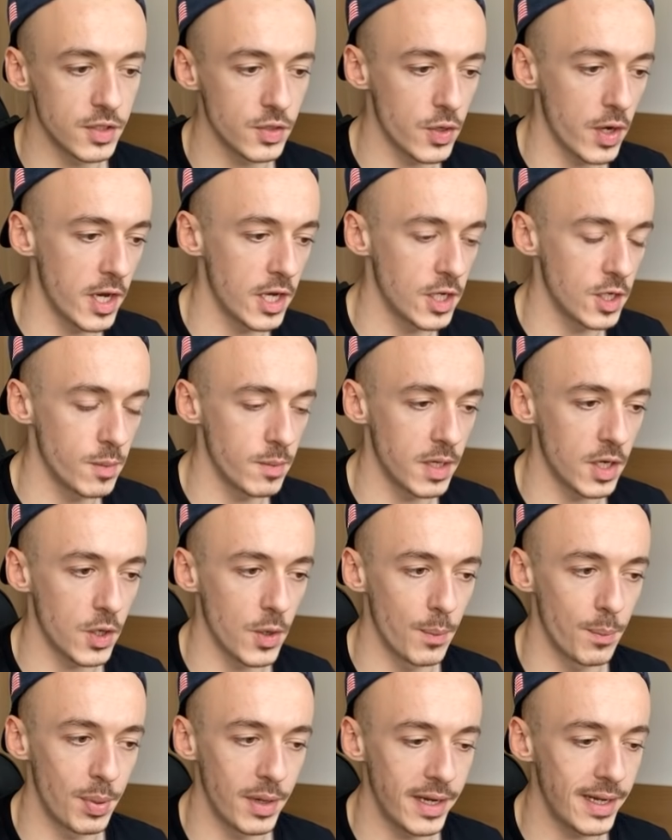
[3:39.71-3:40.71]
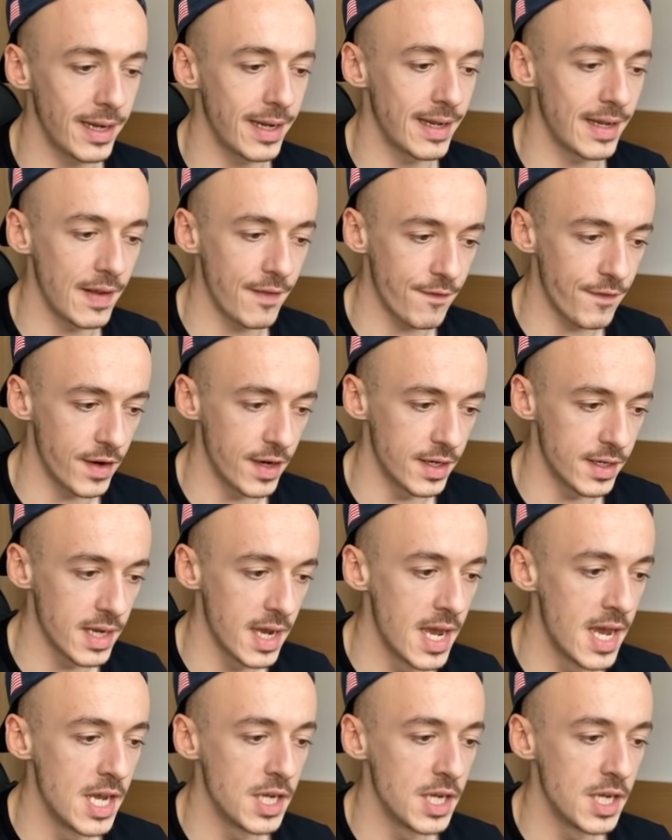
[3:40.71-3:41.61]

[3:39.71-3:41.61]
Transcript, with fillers: is going to be completely different.